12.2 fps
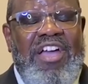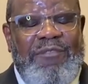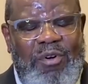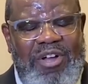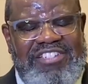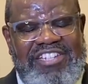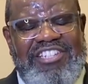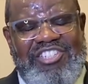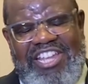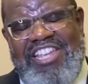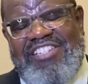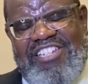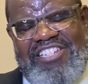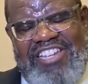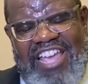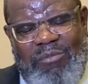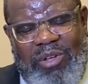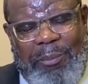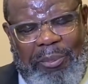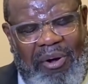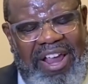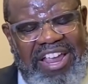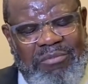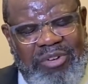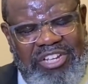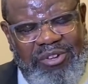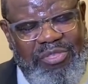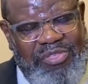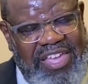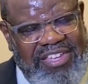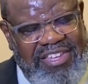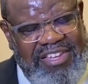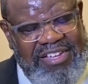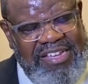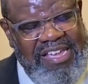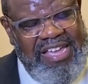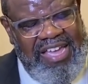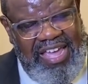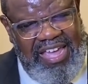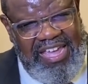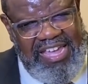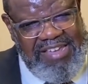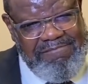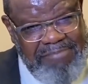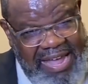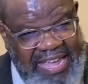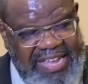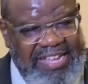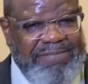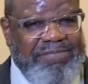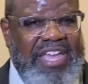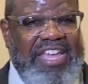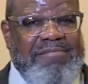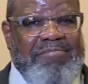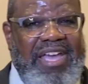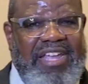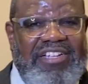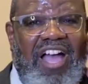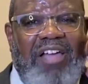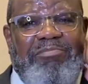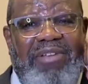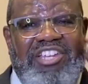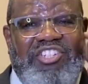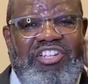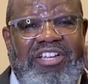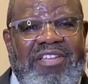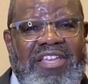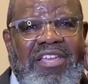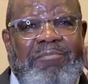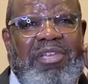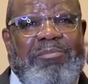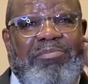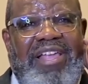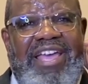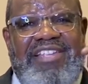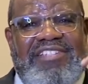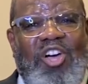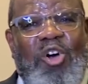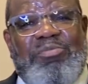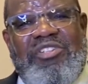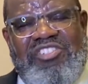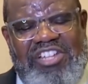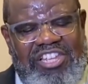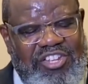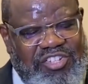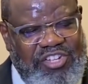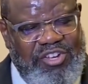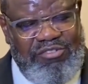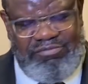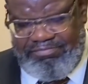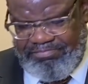For it's in Jesus' name we pray and we do thank you. Amen. Amen. God bless you. Be blessed. Hope to see you soon.